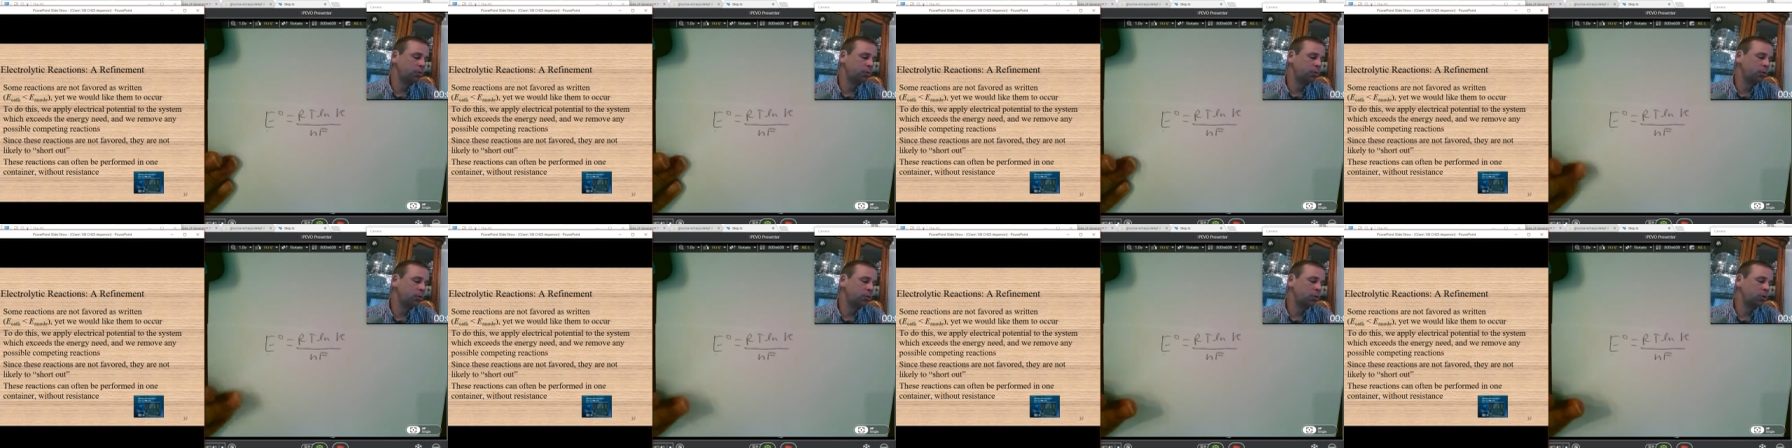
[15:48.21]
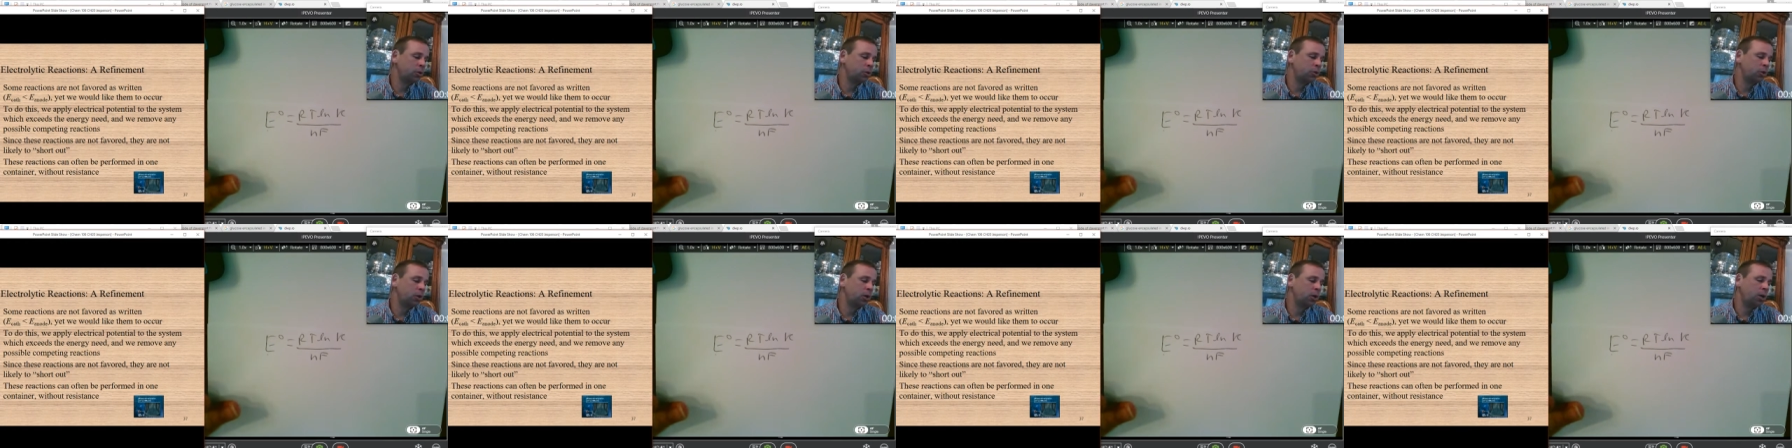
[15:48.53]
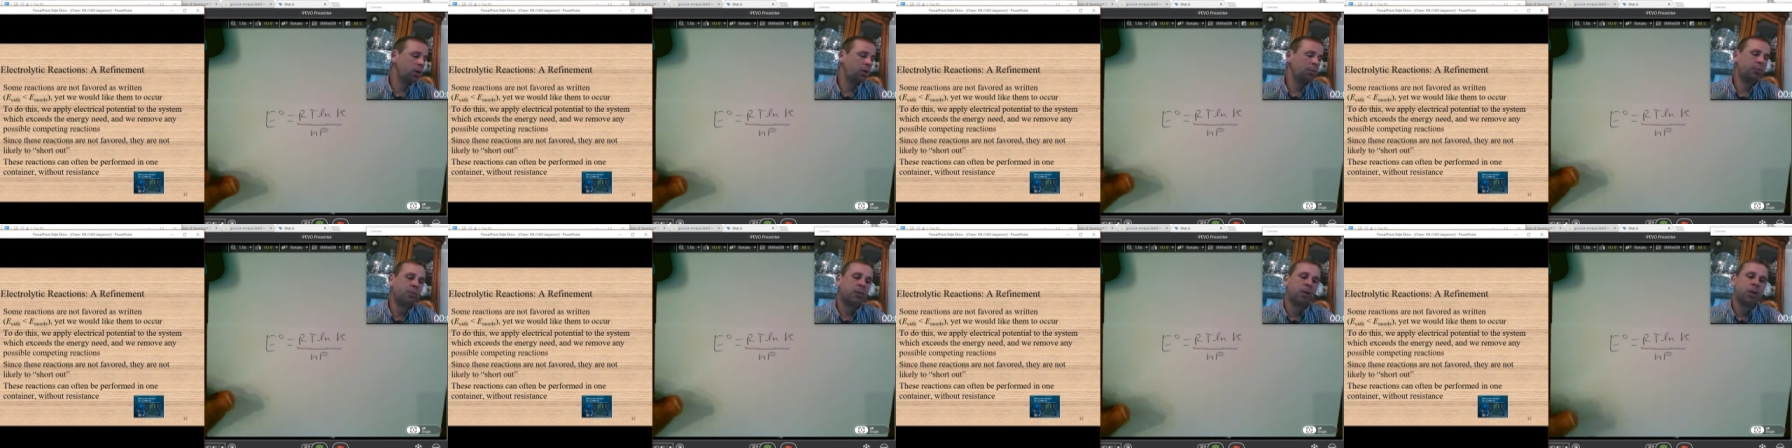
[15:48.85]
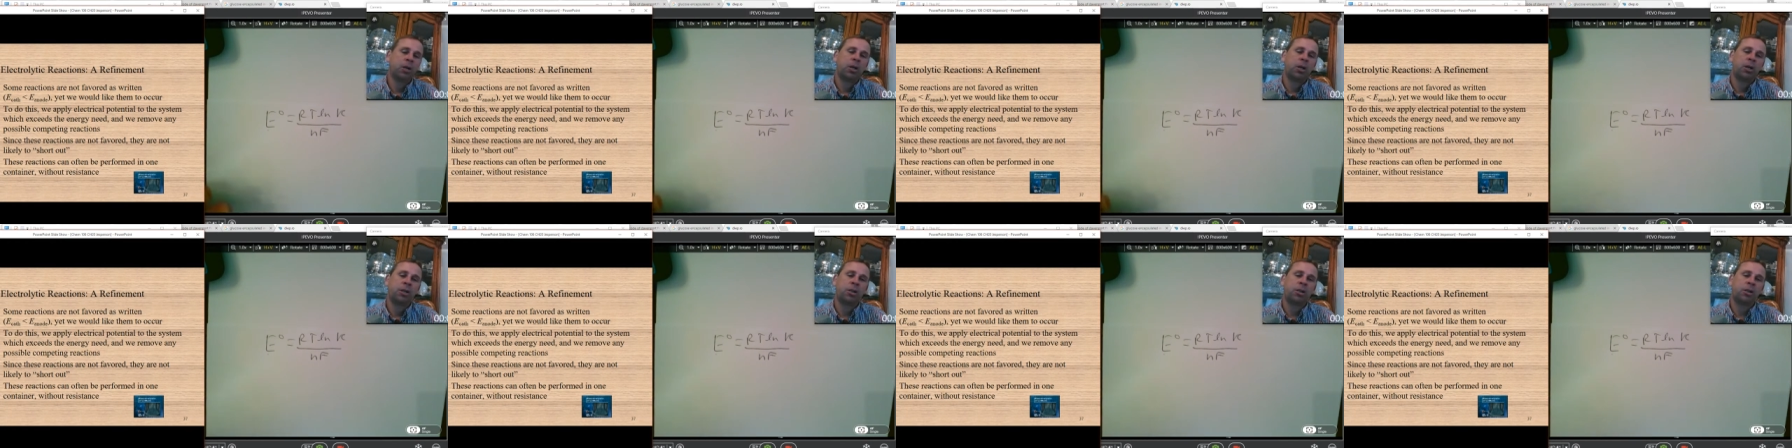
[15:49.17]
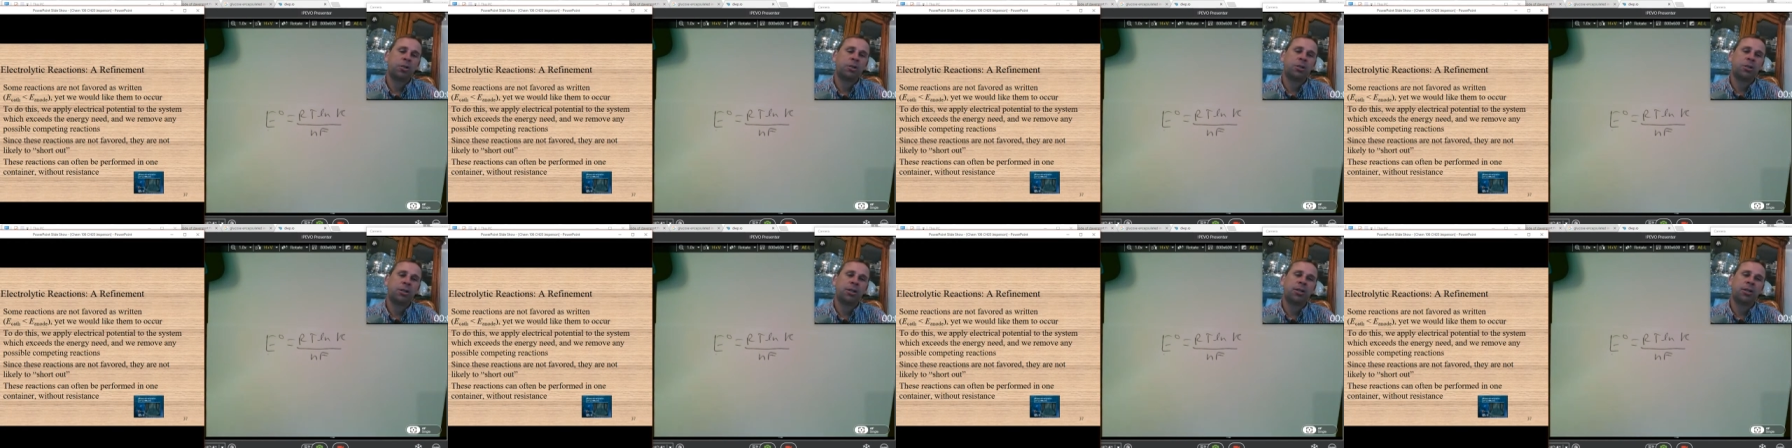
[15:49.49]
So um,
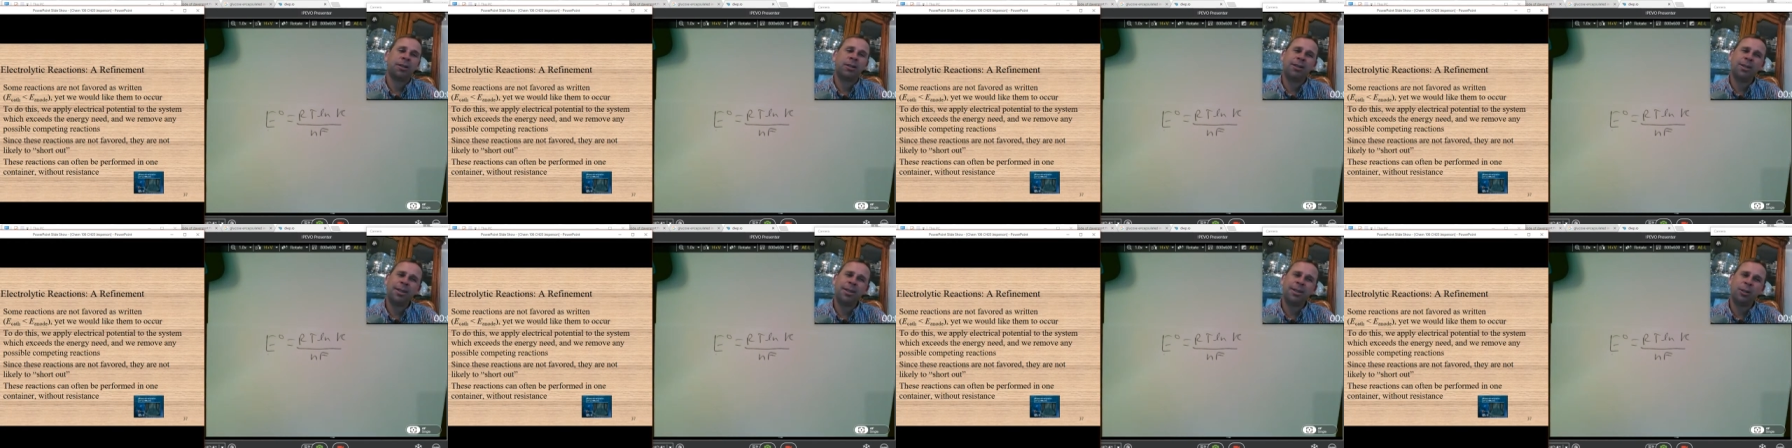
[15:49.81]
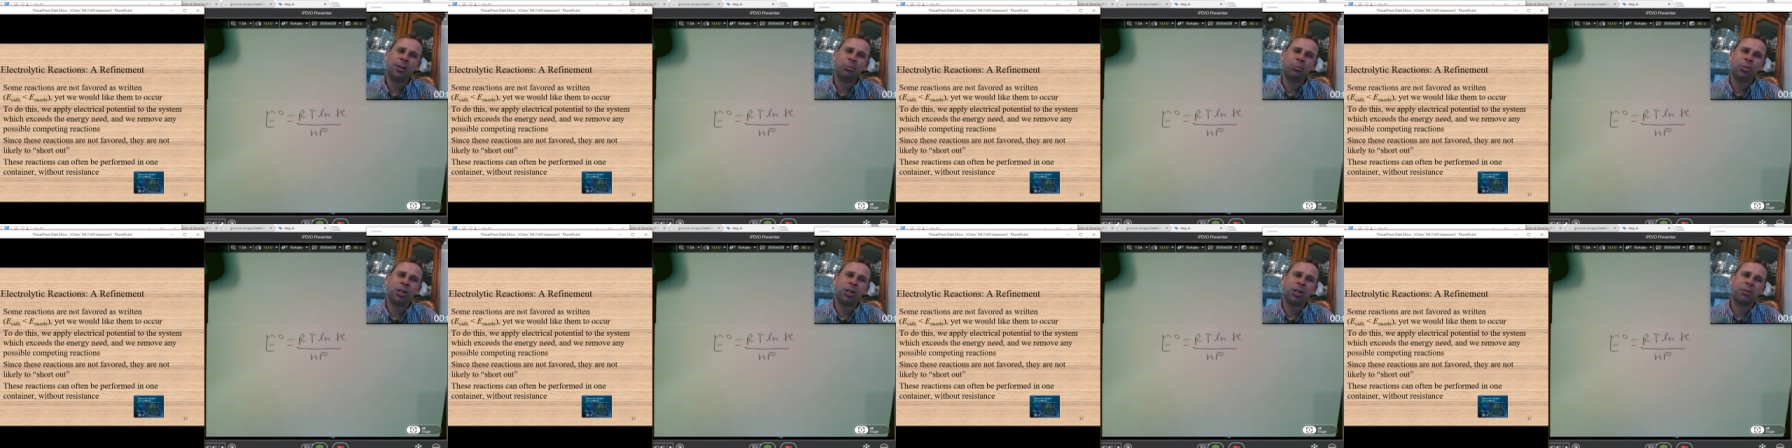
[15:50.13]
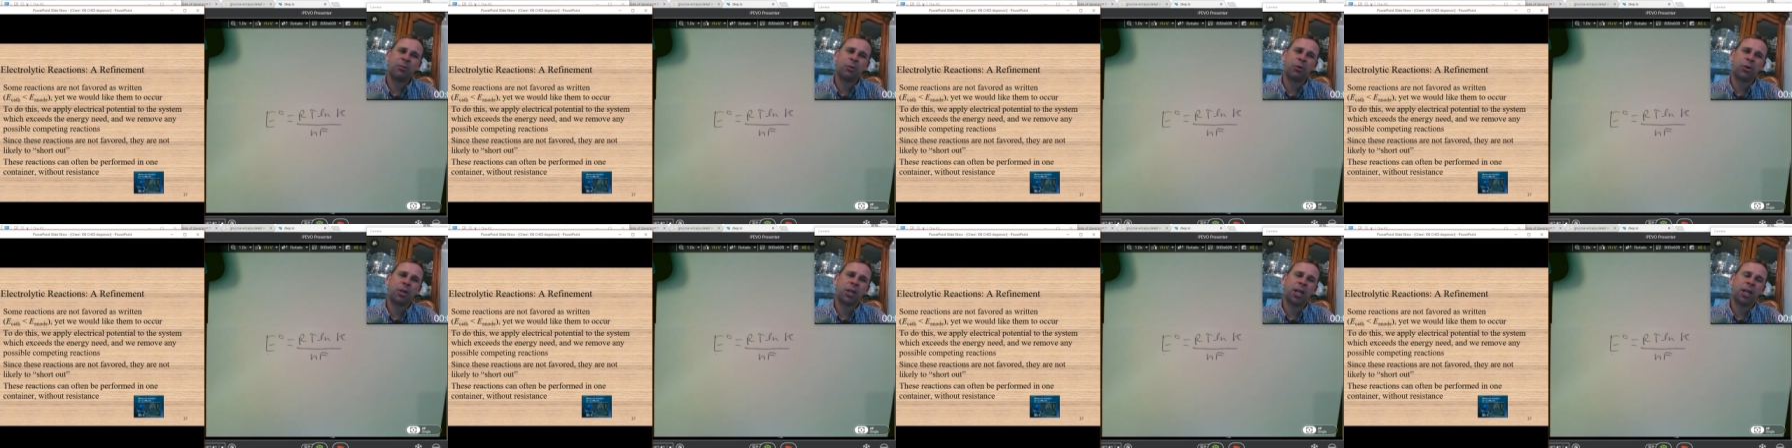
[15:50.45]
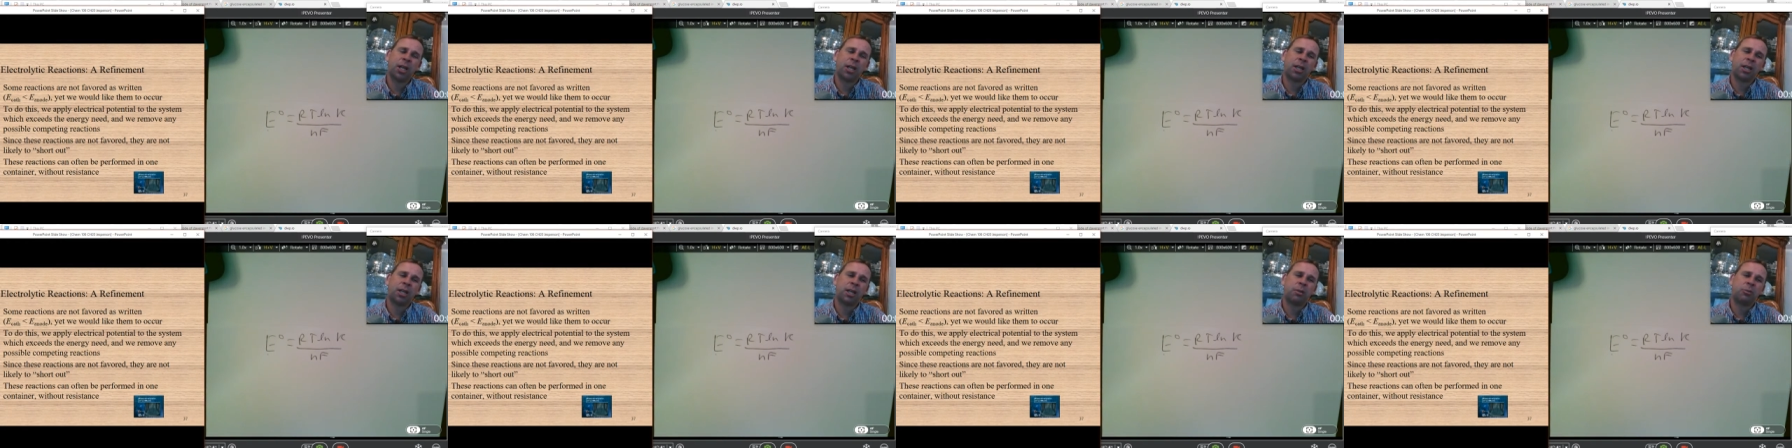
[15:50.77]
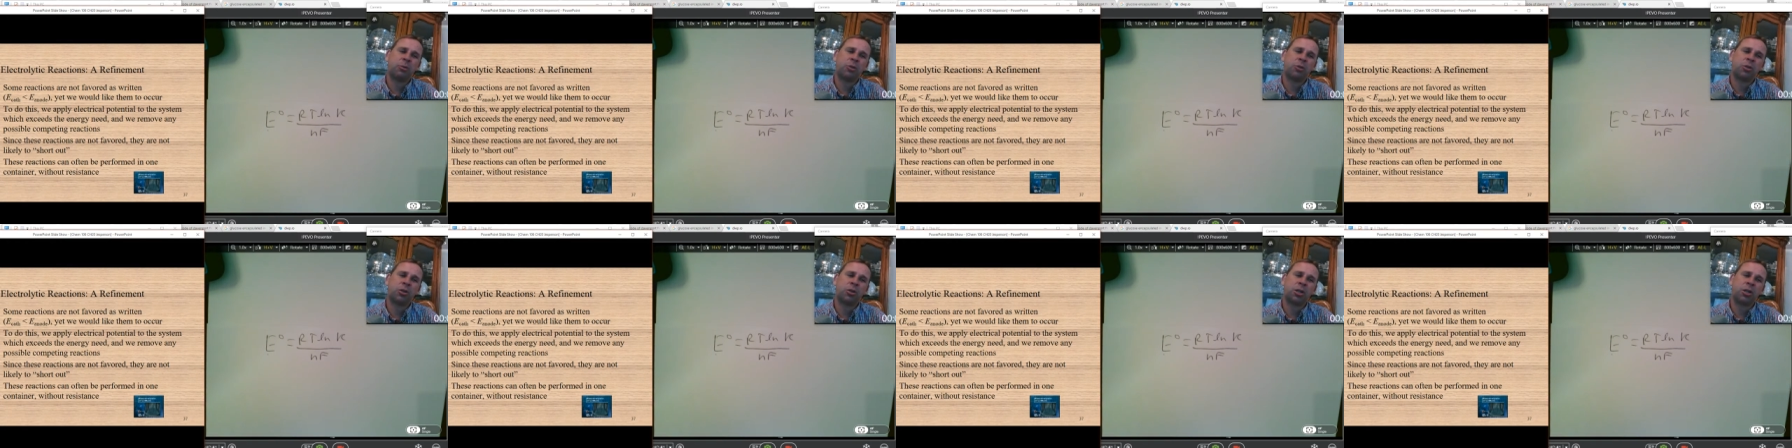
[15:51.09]
there's a little bit of organic
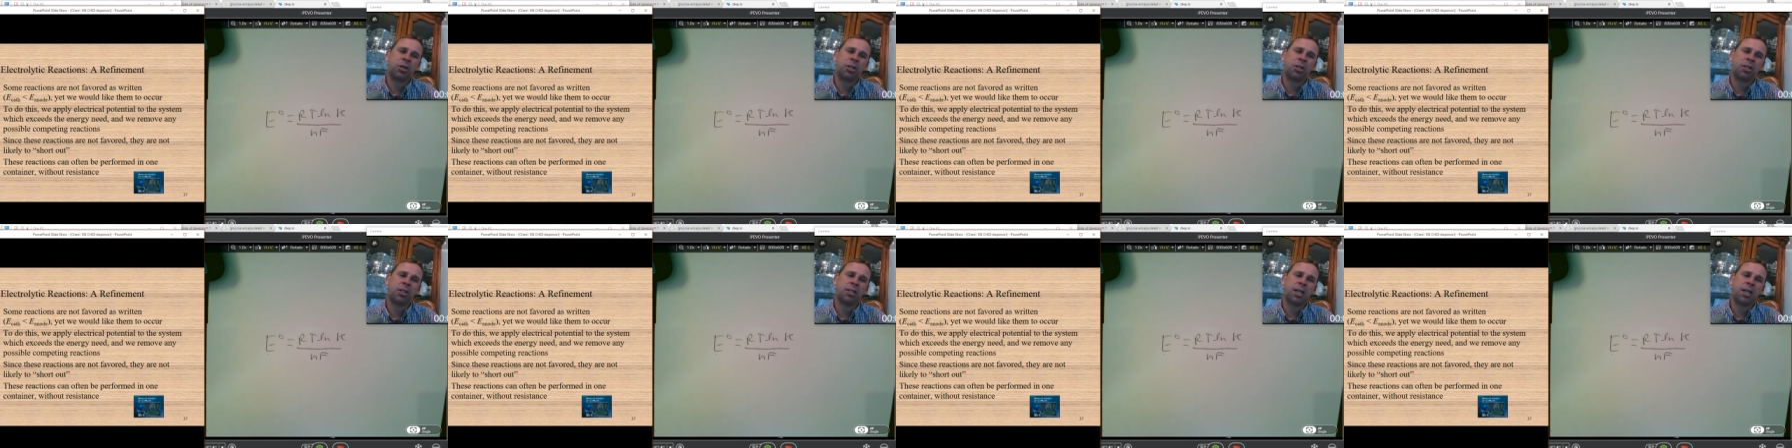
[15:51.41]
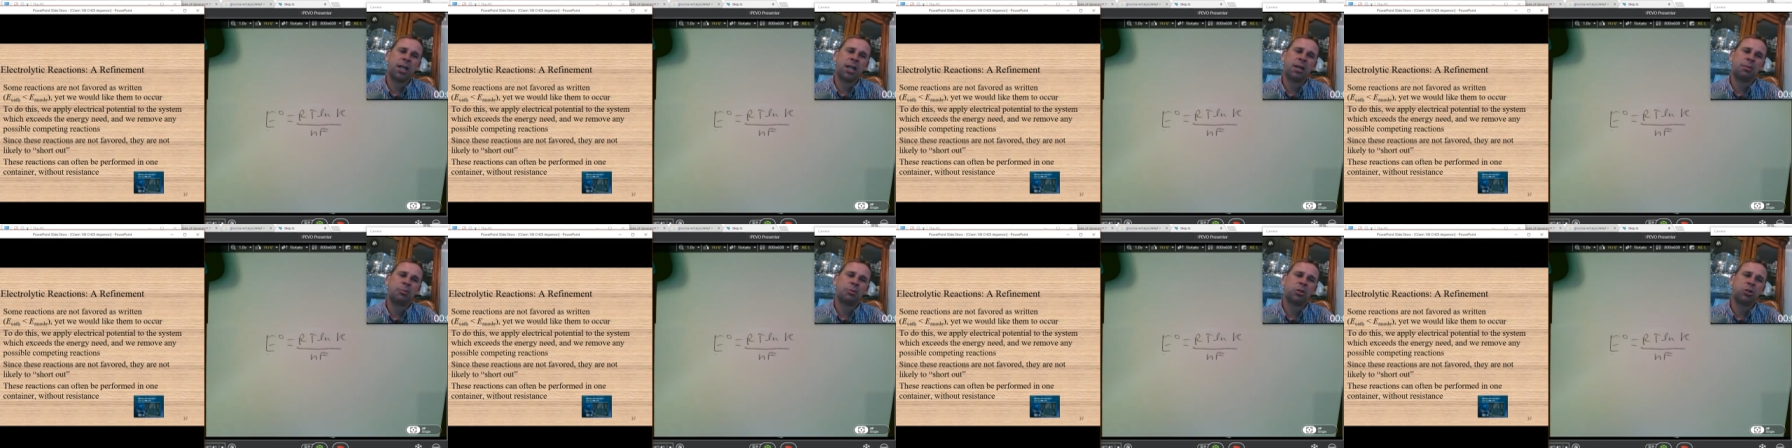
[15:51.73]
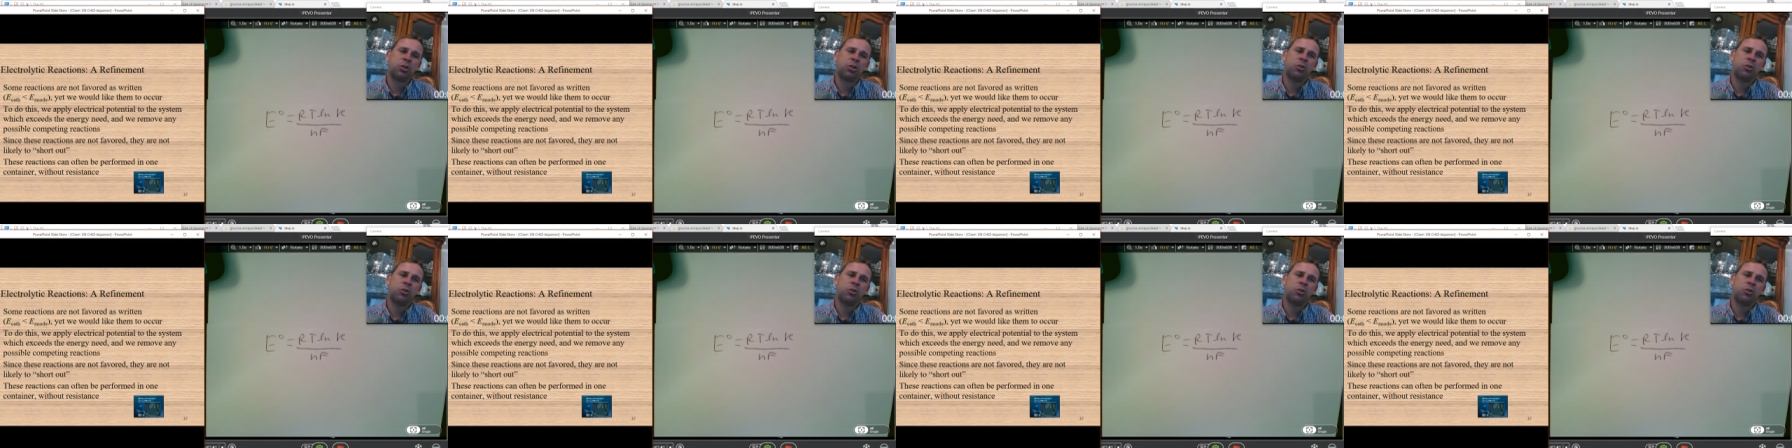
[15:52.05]
chemistry on the exams.